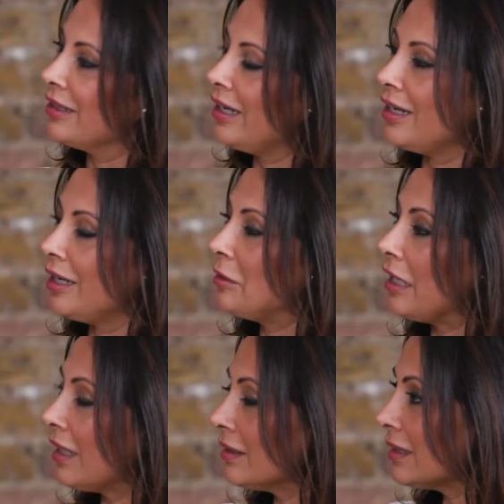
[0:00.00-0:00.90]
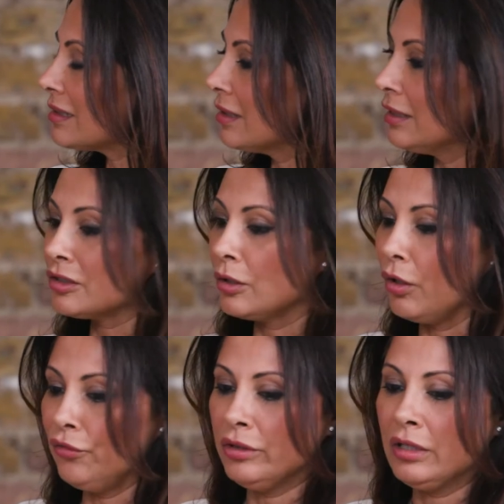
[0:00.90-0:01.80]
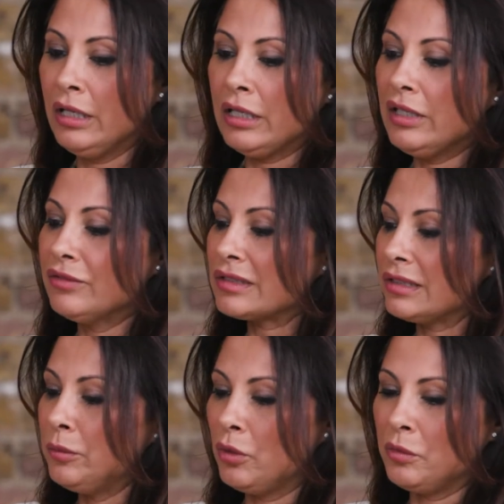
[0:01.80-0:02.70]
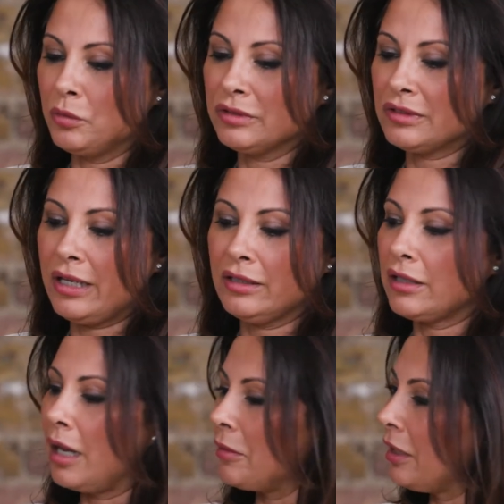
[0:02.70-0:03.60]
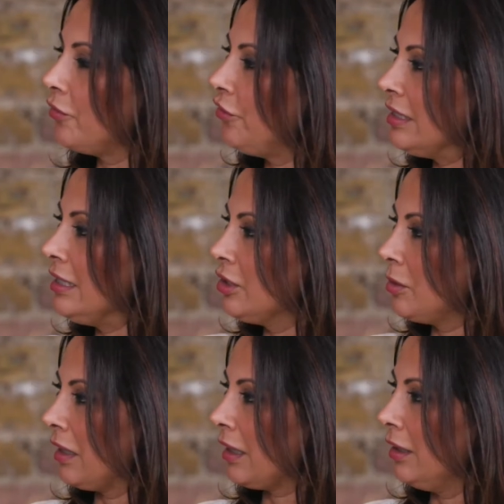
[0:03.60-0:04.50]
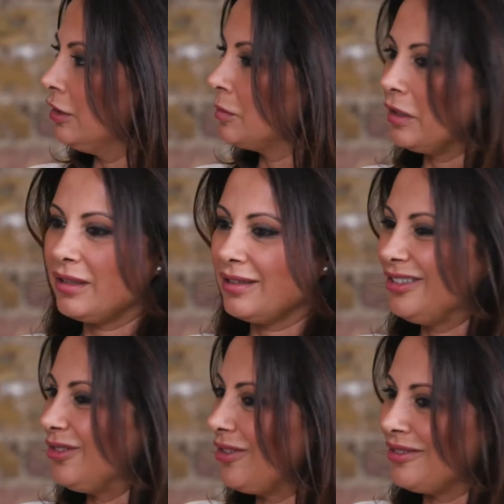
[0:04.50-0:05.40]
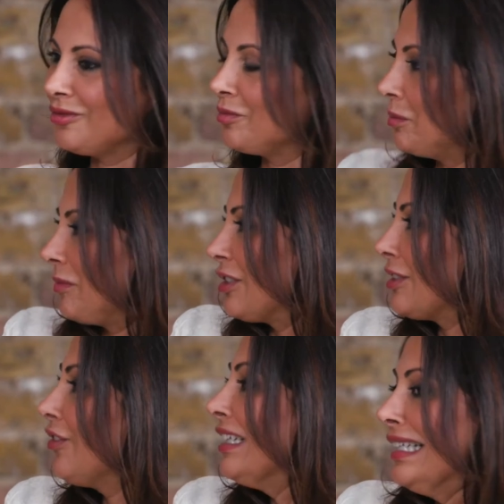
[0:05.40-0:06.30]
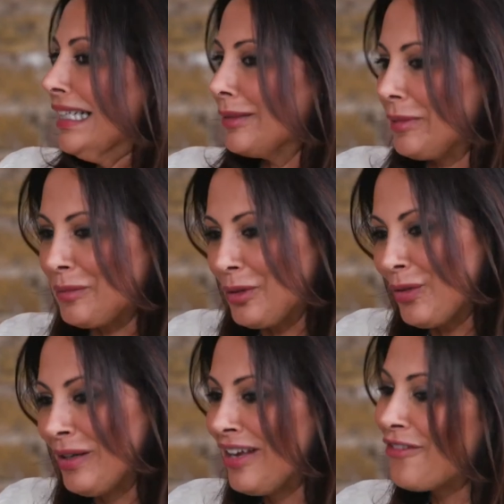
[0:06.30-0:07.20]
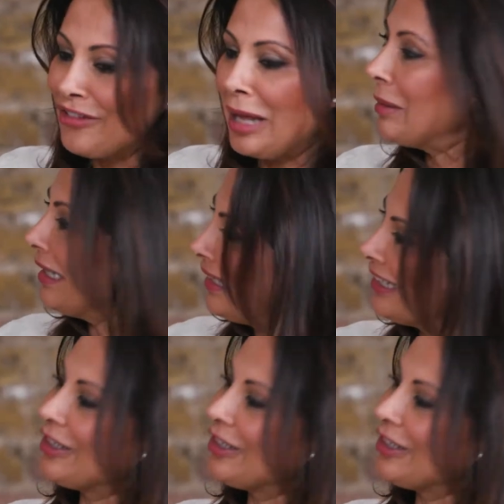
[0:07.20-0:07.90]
Yeah, and that's the thing. So often, even slim women will say, I might fit into my clothes, but, I just feel a little bit more flabby,